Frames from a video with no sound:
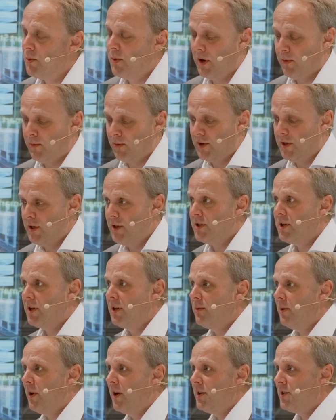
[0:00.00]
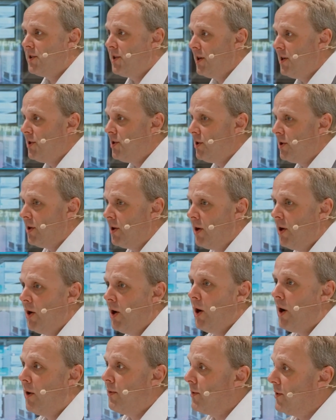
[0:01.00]
we have a decentralization
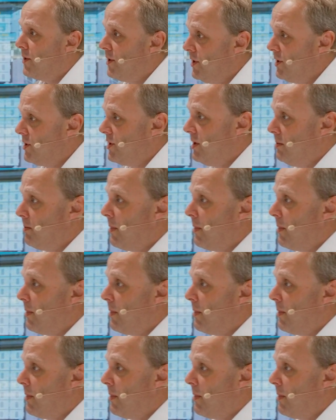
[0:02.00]
of the D C